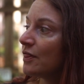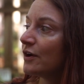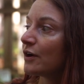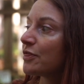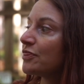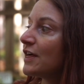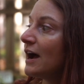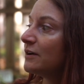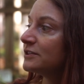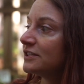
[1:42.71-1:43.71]
There are
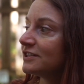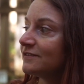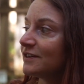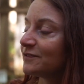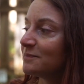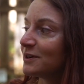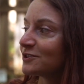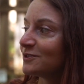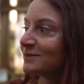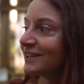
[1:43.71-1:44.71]
thousands of different
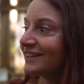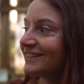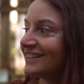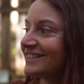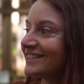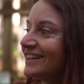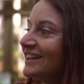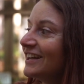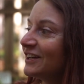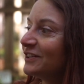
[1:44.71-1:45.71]
mushrooms like this,
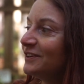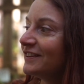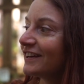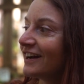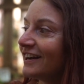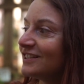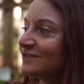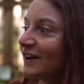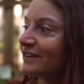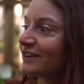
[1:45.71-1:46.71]
including the kinds
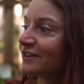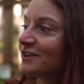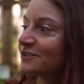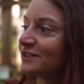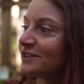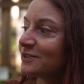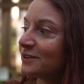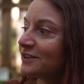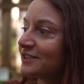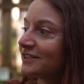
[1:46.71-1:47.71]
found at grocery
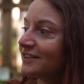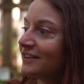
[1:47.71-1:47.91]
stores.